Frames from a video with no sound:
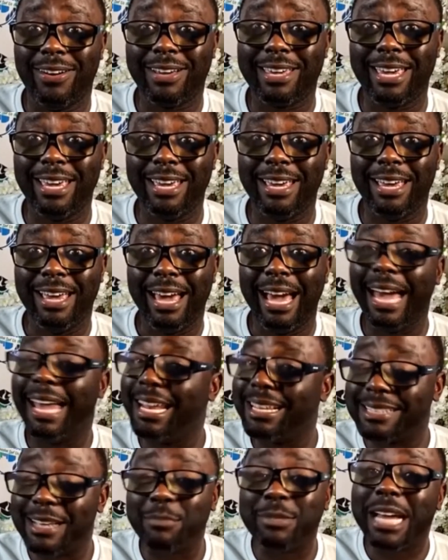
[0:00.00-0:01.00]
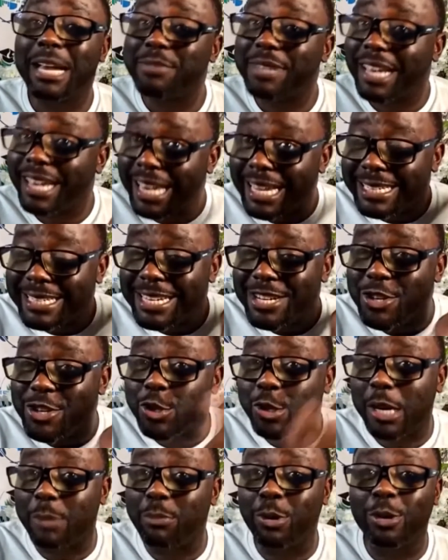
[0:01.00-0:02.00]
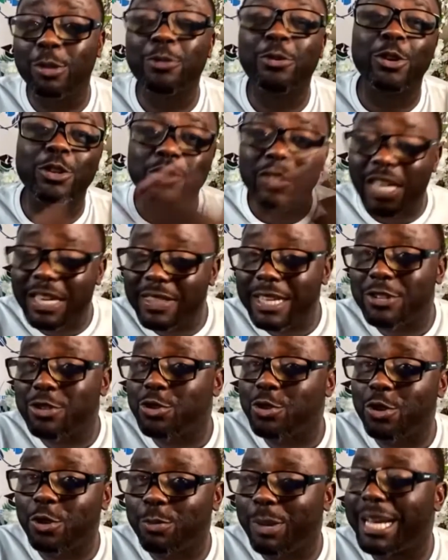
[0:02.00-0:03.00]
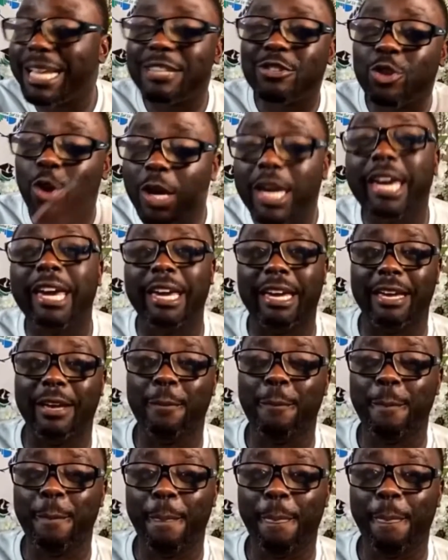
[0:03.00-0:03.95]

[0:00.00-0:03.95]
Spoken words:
Okay, and sometimes I get in trouble for saying the truth, but it's okay.